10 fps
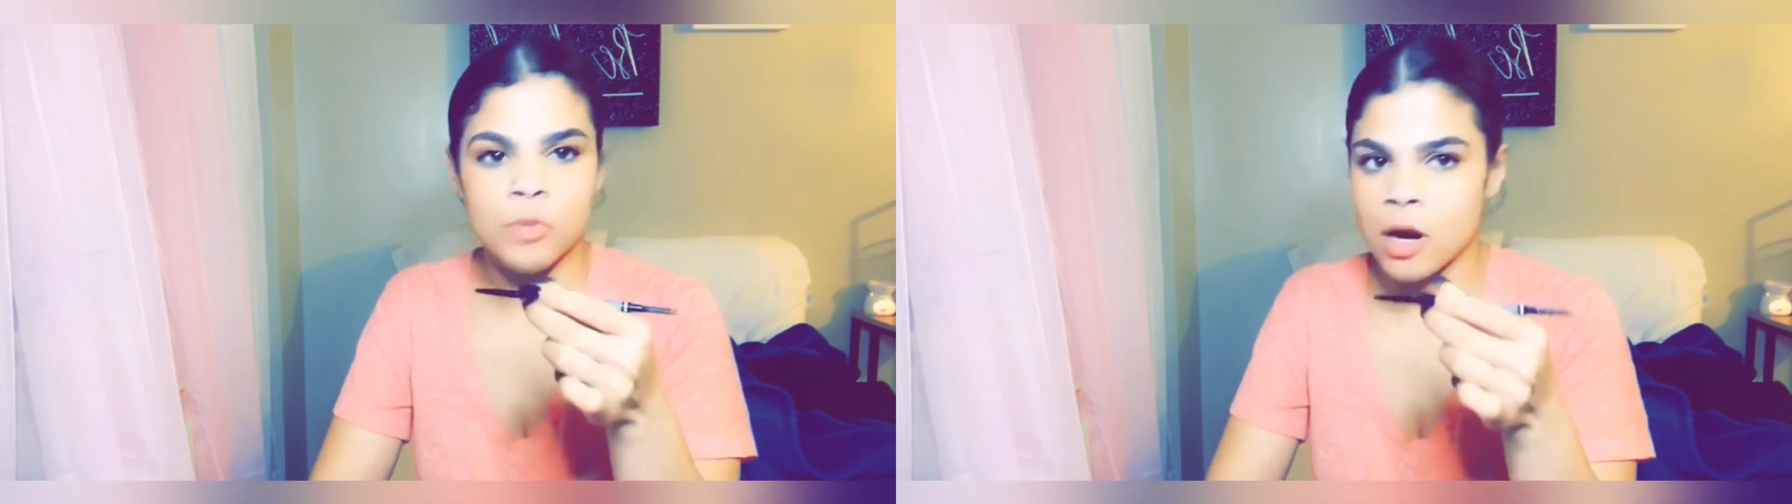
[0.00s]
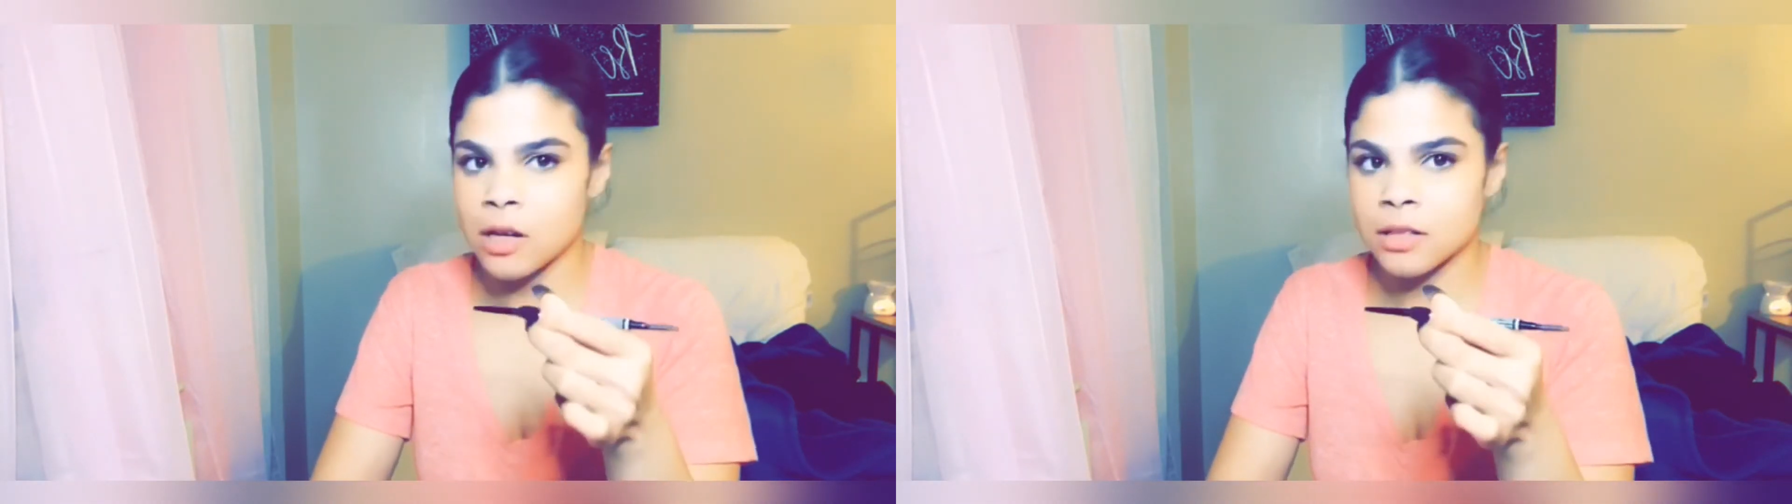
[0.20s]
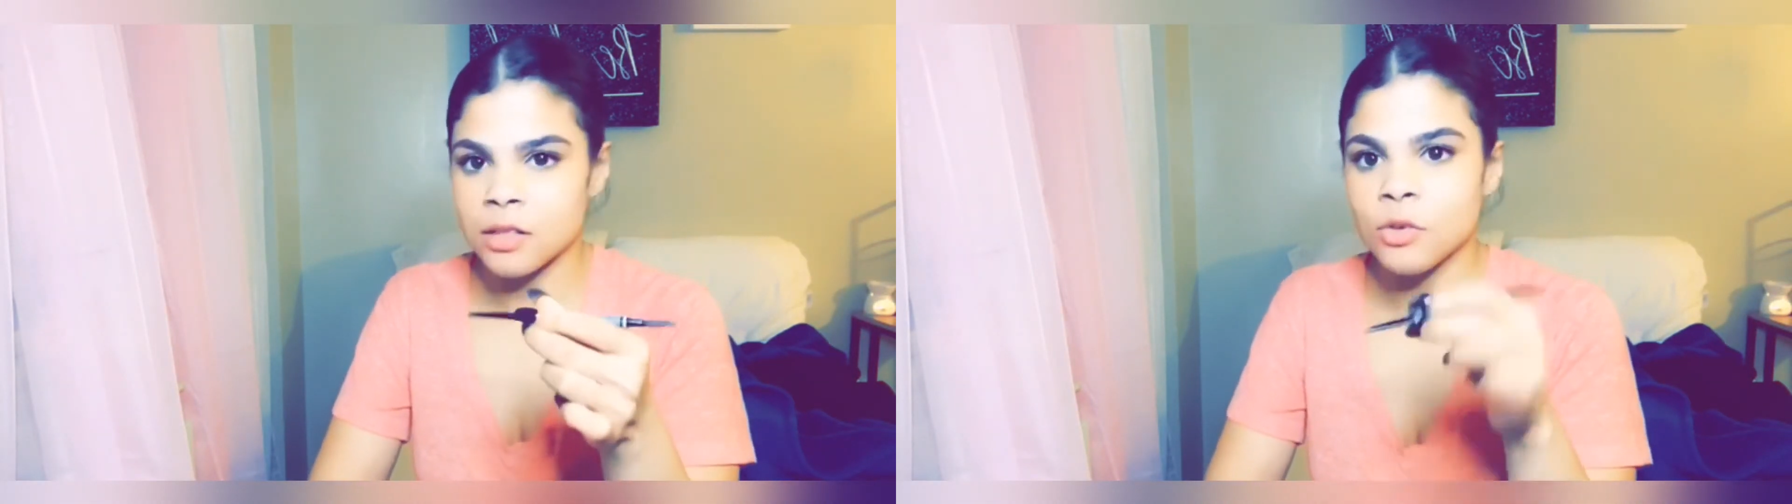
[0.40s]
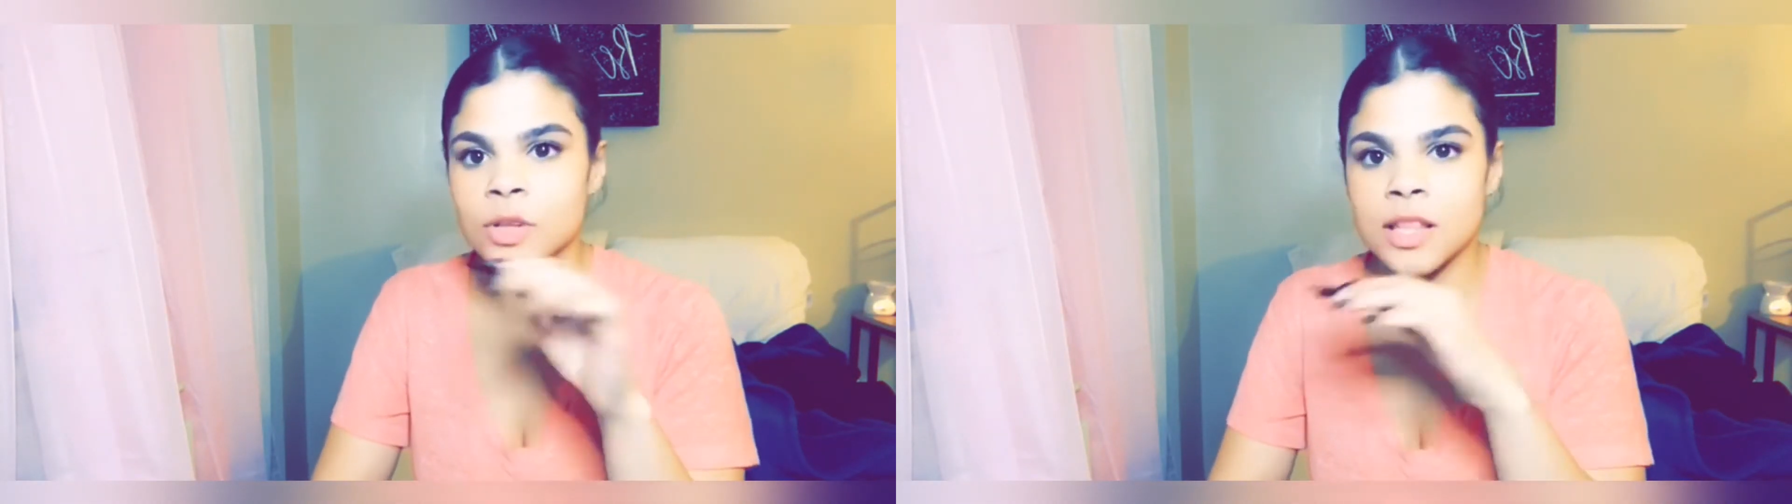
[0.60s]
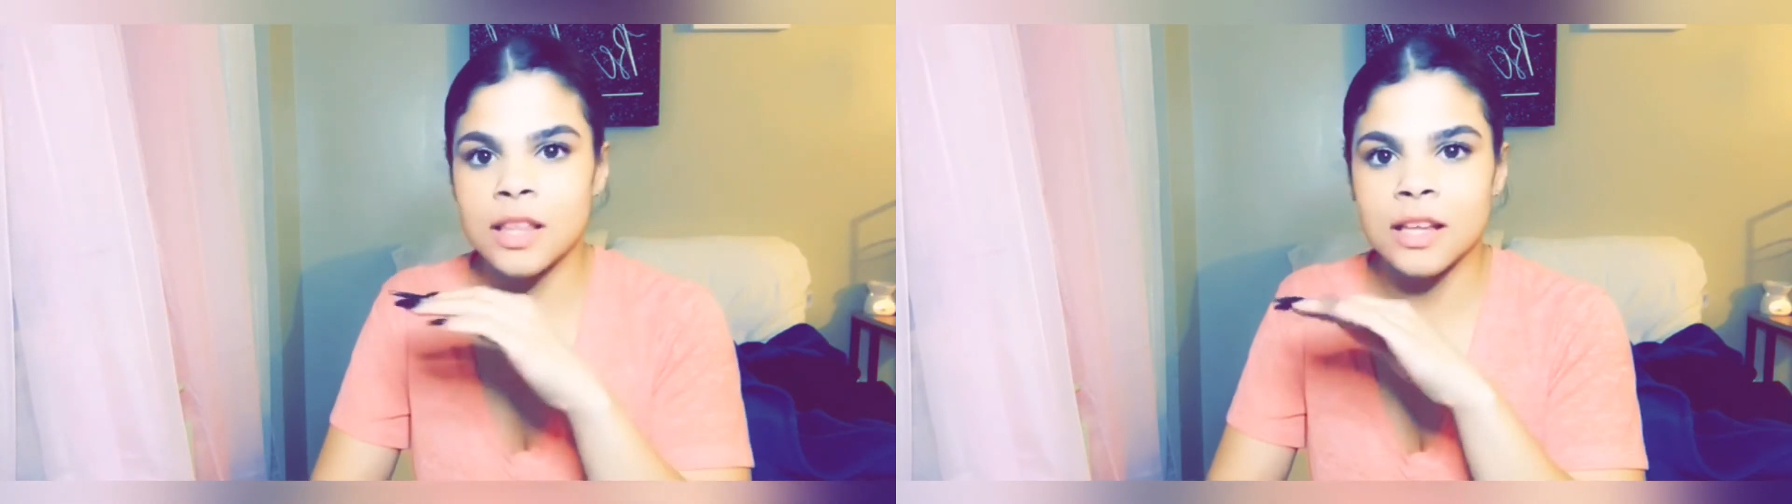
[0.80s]
The only
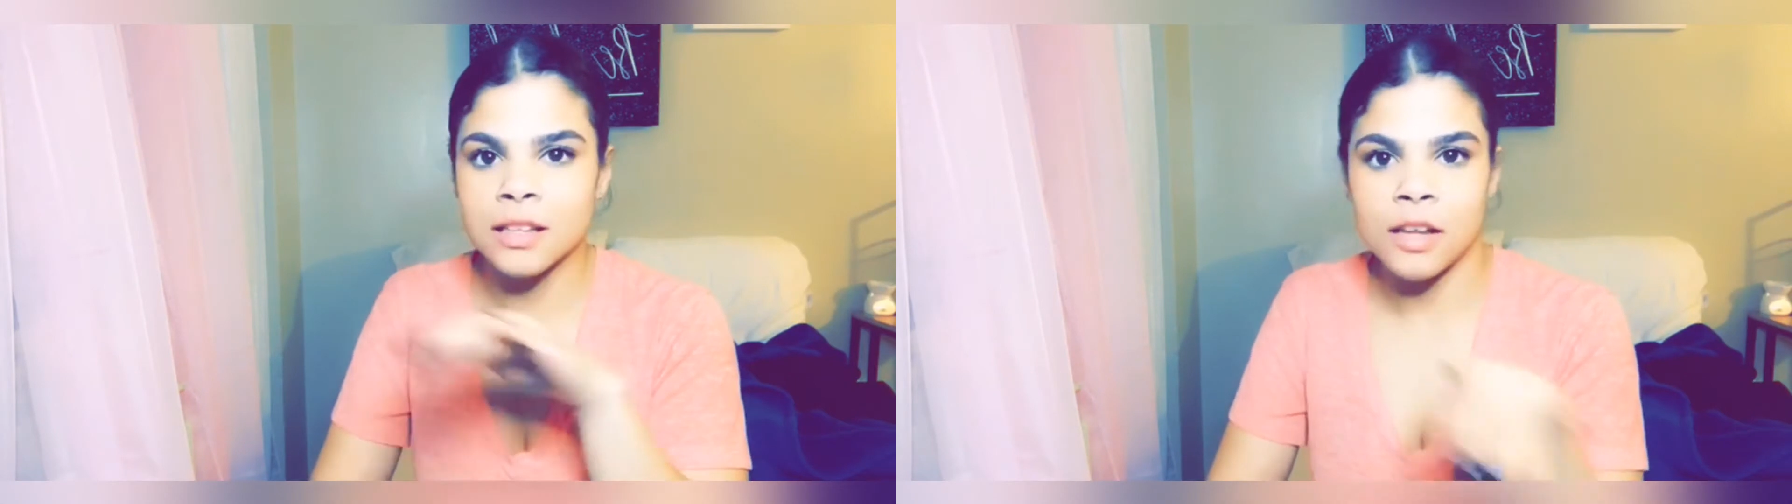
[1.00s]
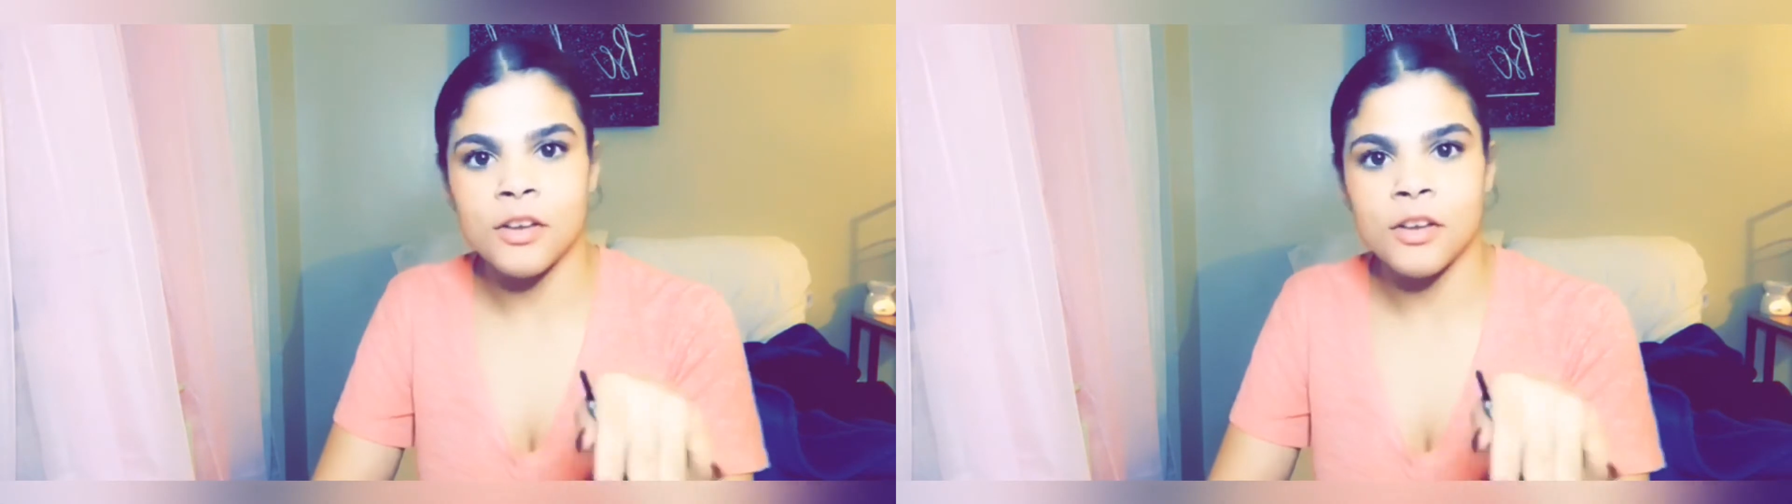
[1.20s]
thing that you're getting